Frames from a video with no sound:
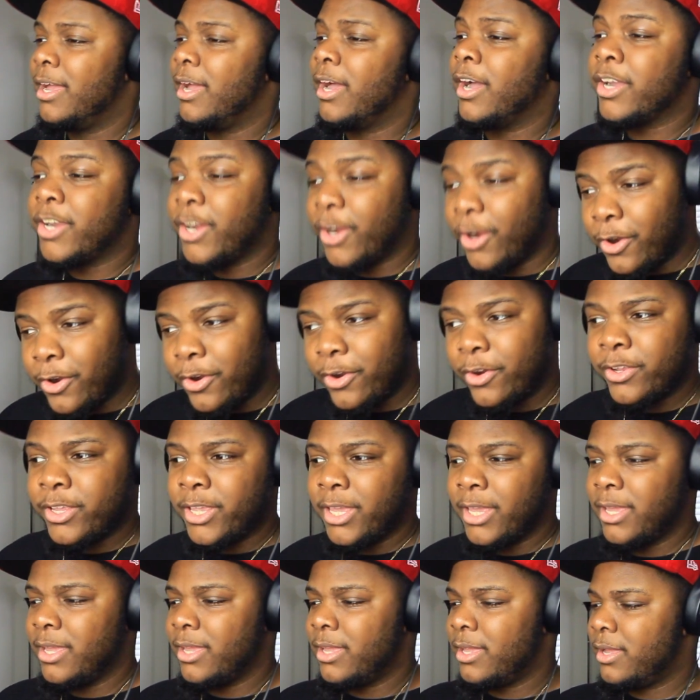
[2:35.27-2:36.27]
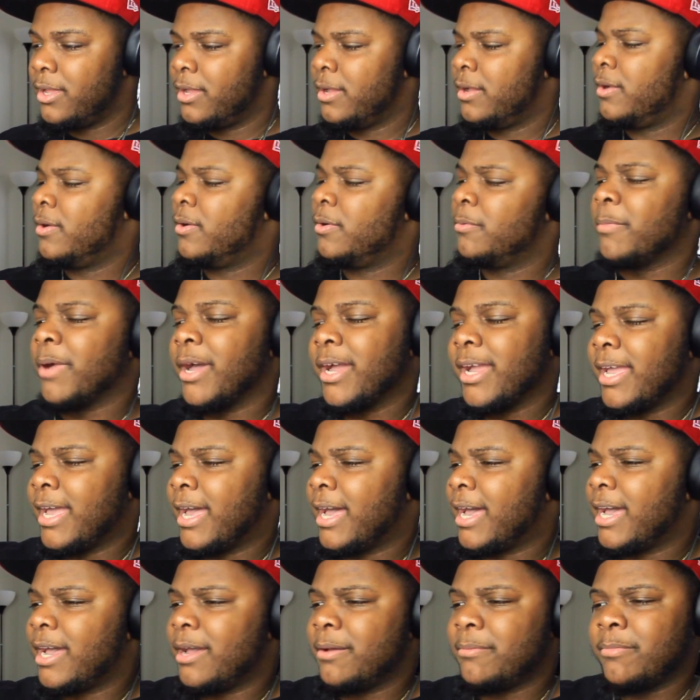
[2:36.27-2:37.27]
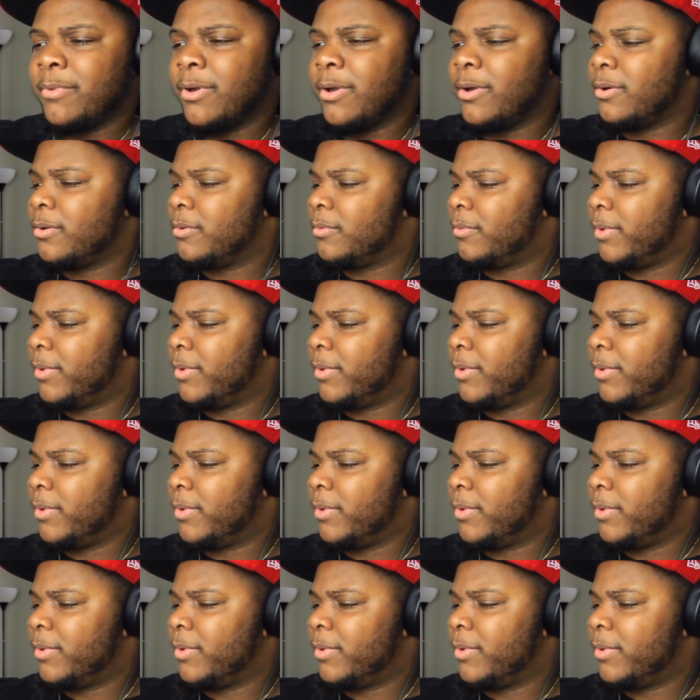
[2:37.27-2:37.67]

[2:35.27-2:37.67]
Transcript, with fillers: occurred. Oh my god, bro.